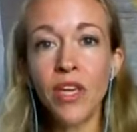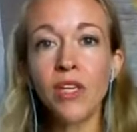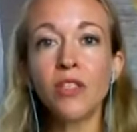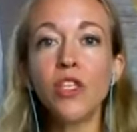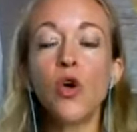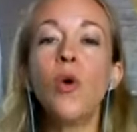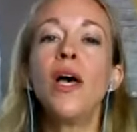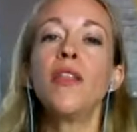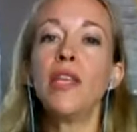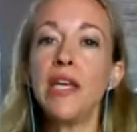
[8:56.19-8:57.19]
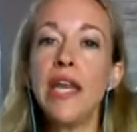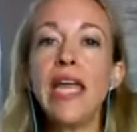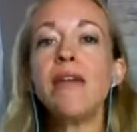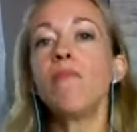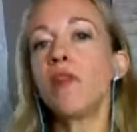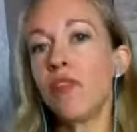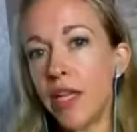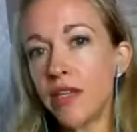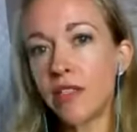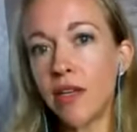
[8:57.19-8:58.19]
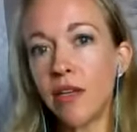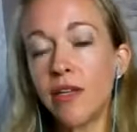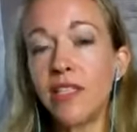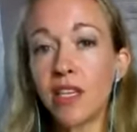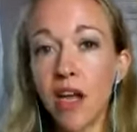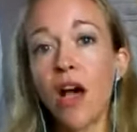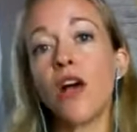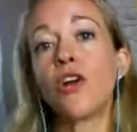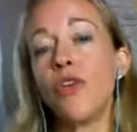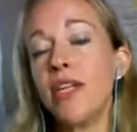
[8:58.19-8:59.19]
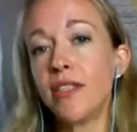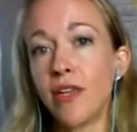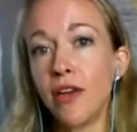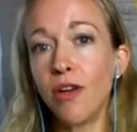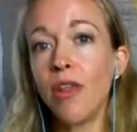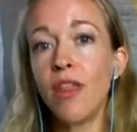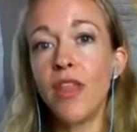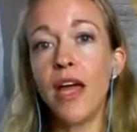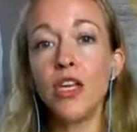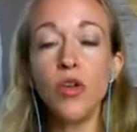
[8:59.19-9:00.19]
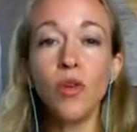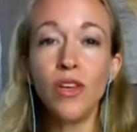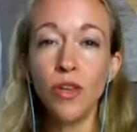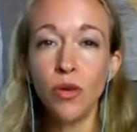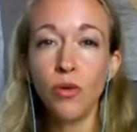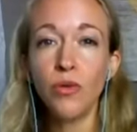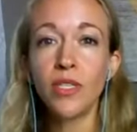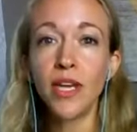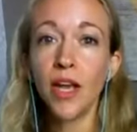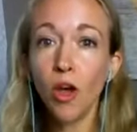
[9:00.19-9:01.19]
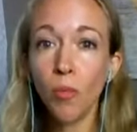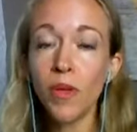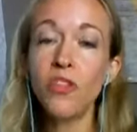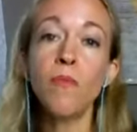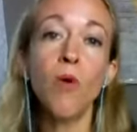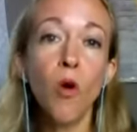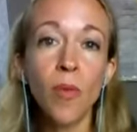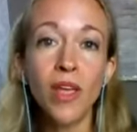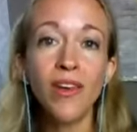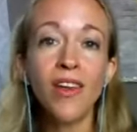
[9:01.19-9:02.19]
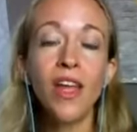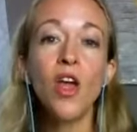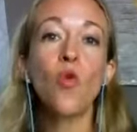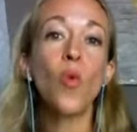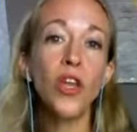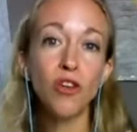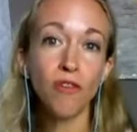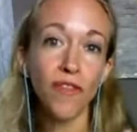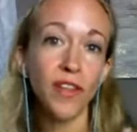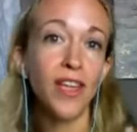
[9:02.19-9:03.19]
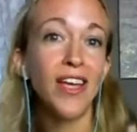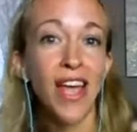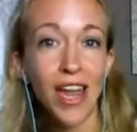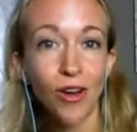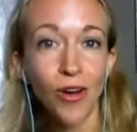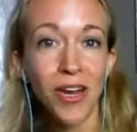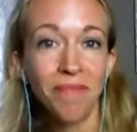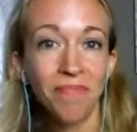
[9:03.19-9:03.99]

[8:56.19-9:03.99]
So the name think skill is a concrete skill that you can use to help in the moment when you're feeling angry.